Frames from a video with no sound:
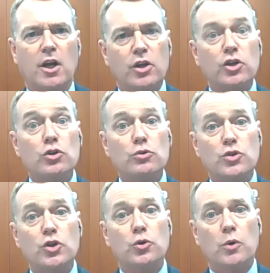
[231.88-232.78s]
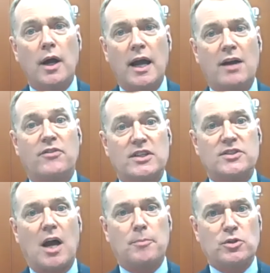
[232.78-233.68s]
You too have this
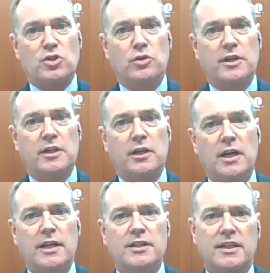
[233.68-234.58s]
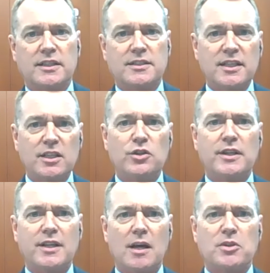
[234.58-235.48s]
opportunity to continue to
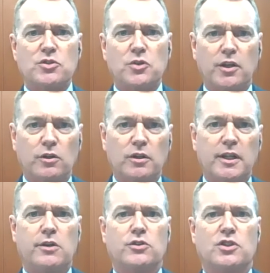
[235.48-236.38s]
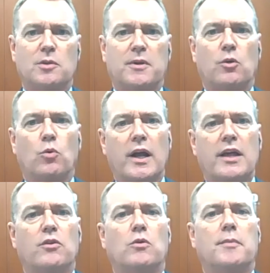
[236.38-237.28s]
demonstrate your leadership in a way
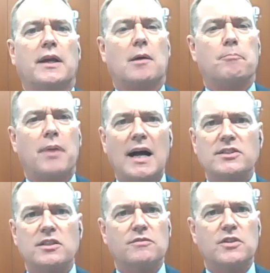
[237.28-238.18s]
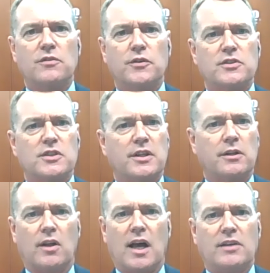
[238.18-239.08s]
that will make a positive difference in the
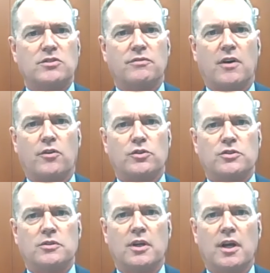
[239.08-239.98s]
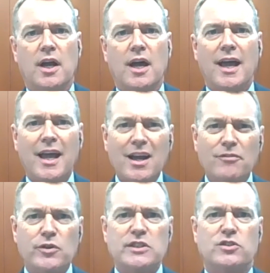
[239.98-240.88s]
lives of others.
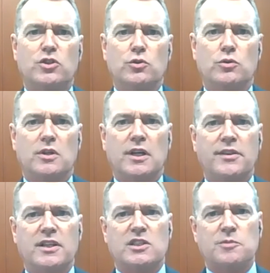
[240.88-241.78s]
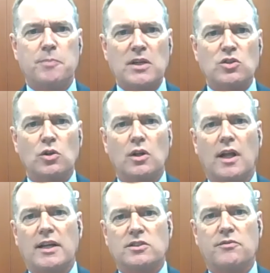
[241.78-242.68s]
Every student in this special
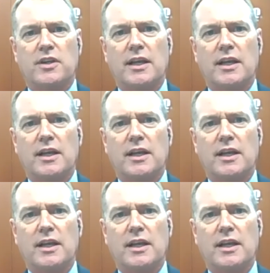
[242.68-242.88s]
class of the